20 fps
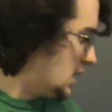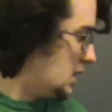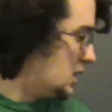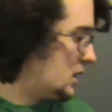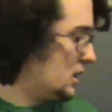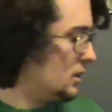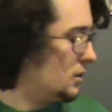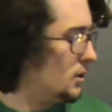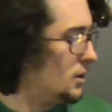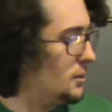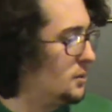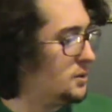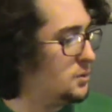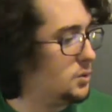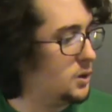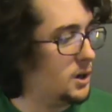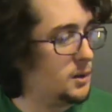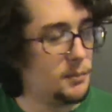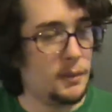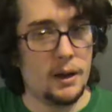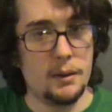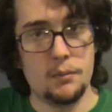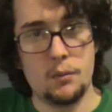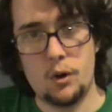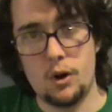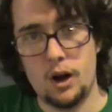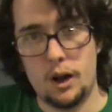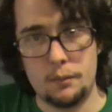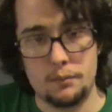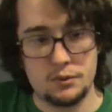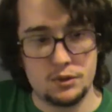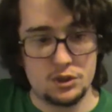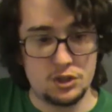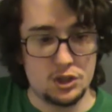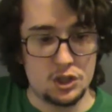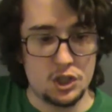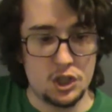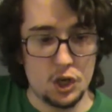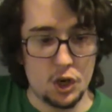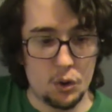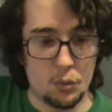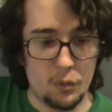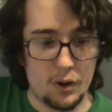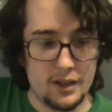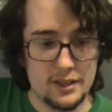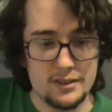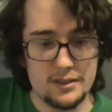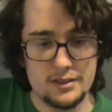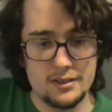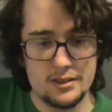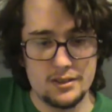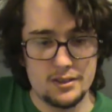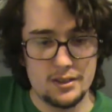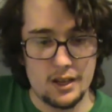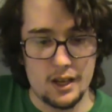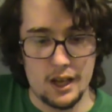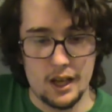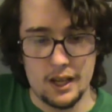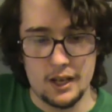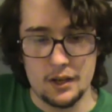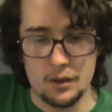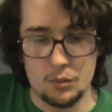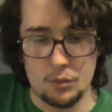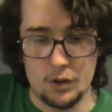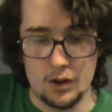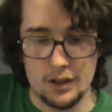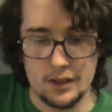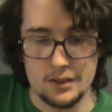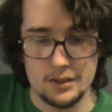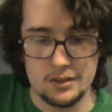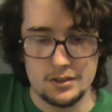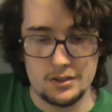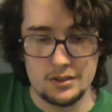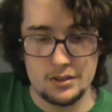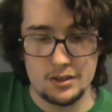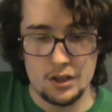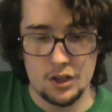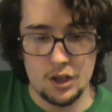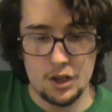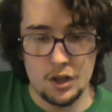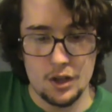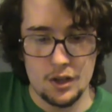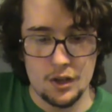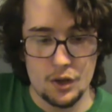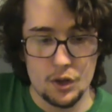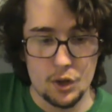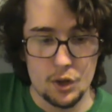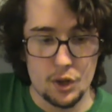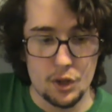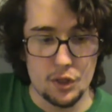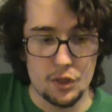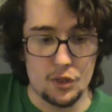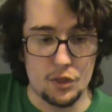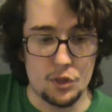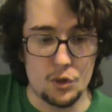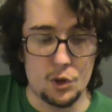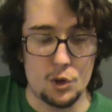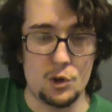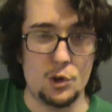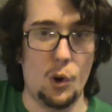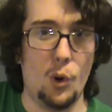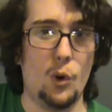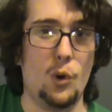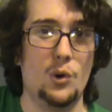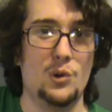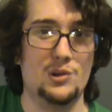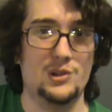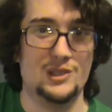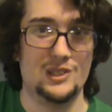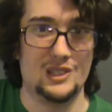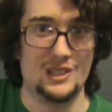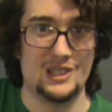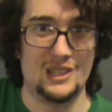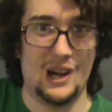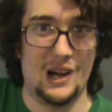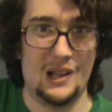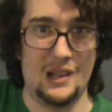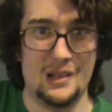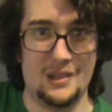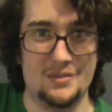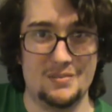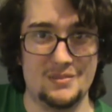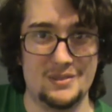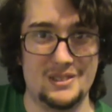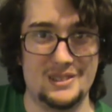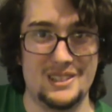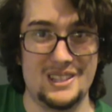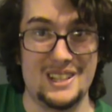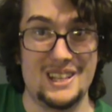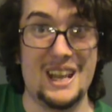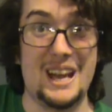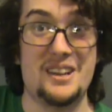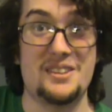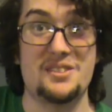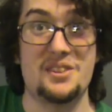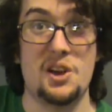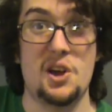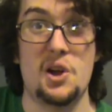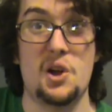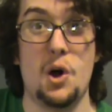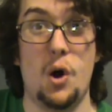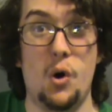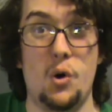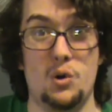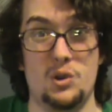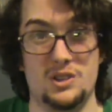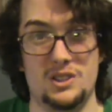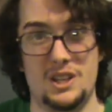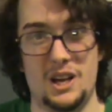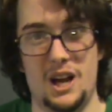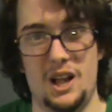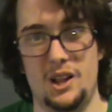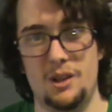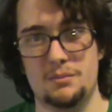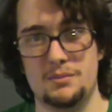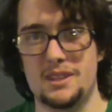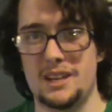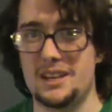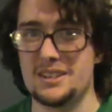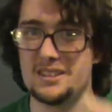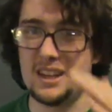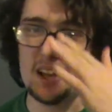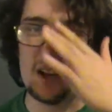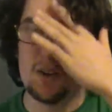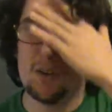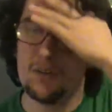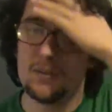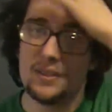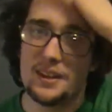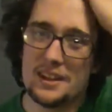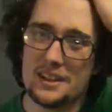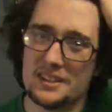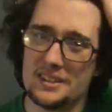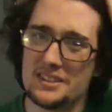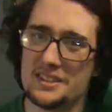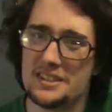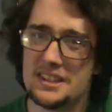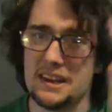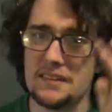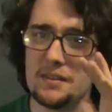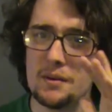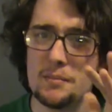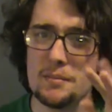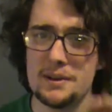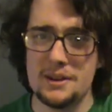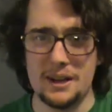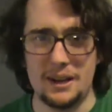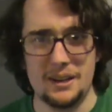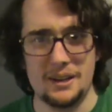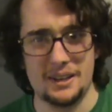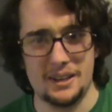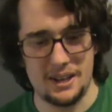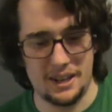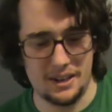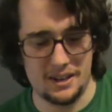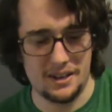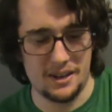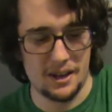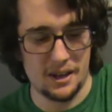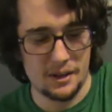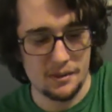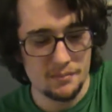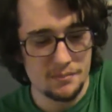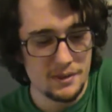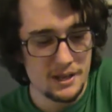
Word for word: Another one was one of my more obscure ones, and it was gold golems. Yes, gold golems, because I don't think this has ever been done in D&D.